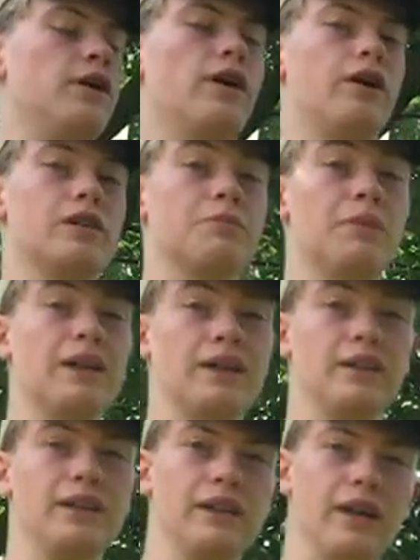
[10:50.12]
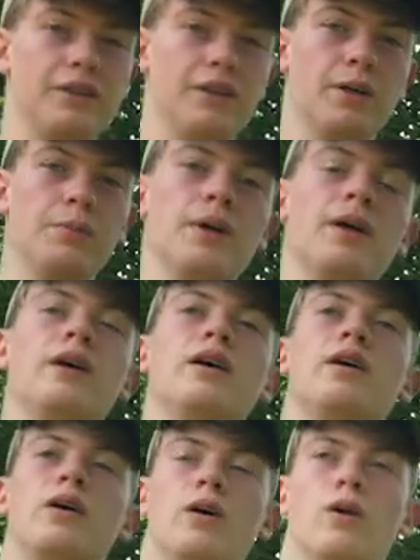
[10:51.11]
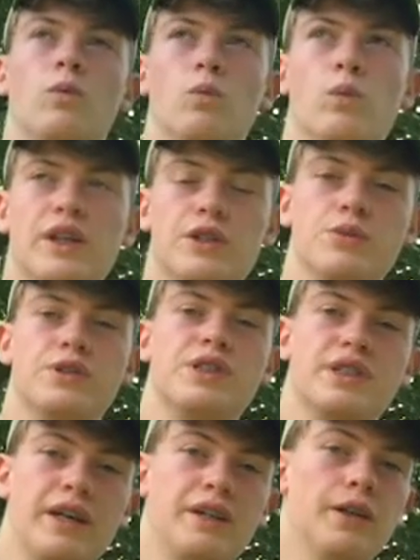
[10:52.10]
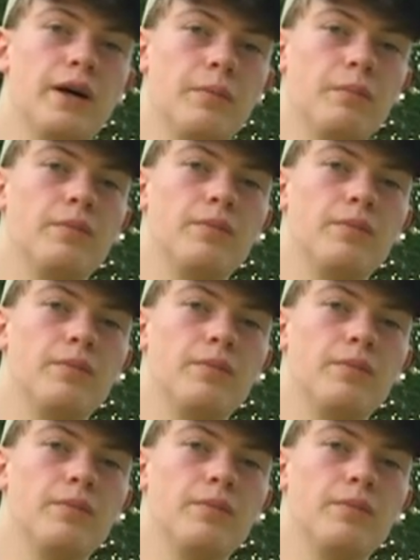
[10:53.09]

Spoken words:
automatically lined up. When you set it up,